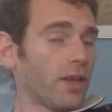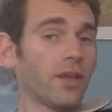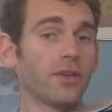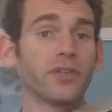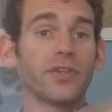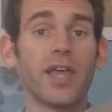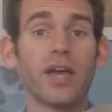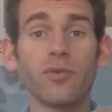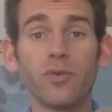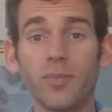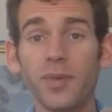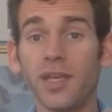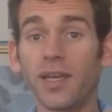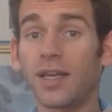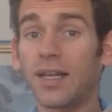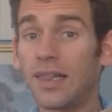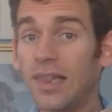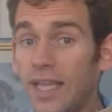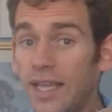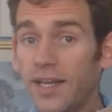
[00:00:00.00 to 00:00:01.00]
So that would be a
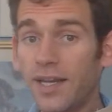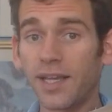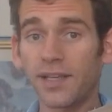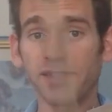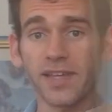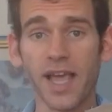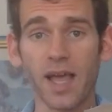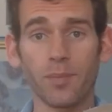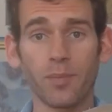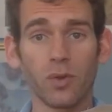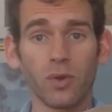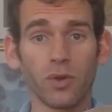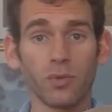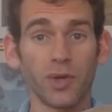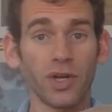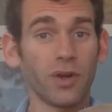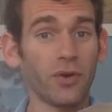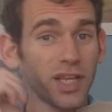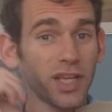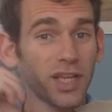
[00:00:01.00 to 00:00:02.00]
clean example.
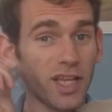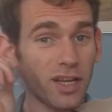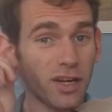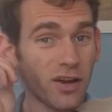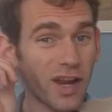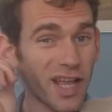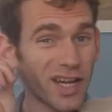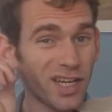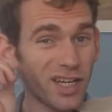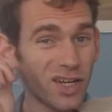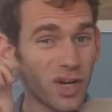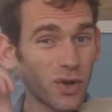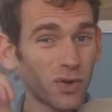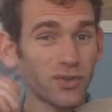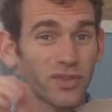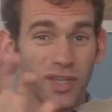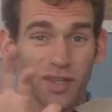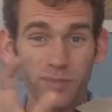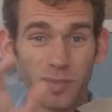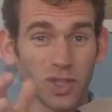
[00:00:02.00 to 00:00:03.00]
We don't hear any
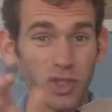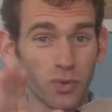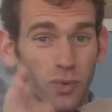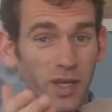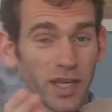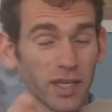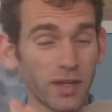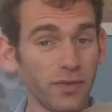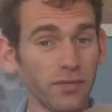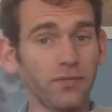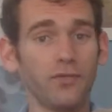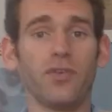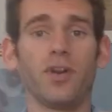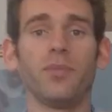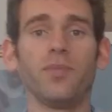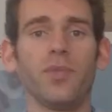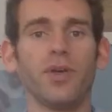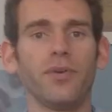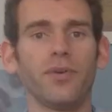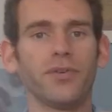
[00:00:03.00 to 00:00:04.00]
notes in between
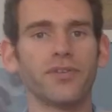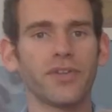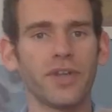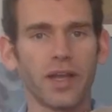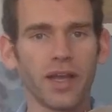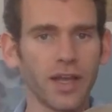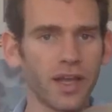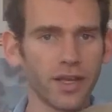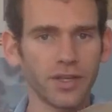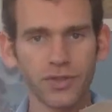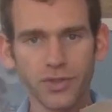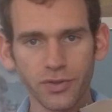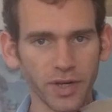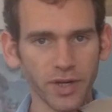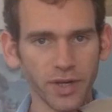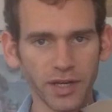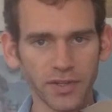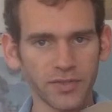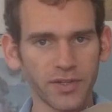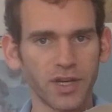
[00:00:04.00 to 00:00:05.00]
from those
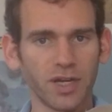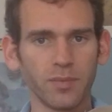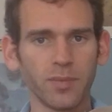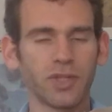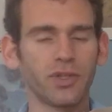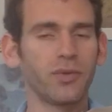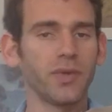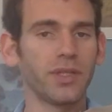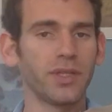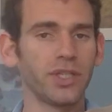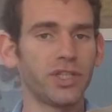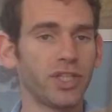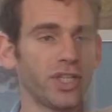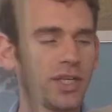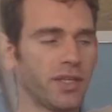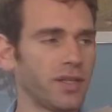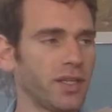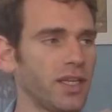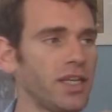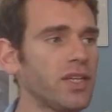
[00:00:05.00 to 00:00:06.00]
strings that are between the G
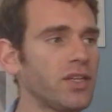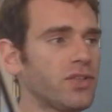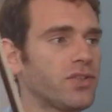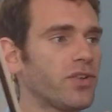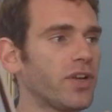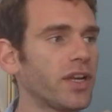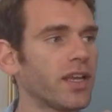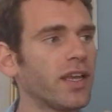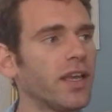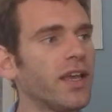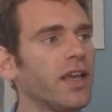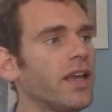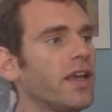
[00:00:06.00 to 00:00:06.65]
and the E string.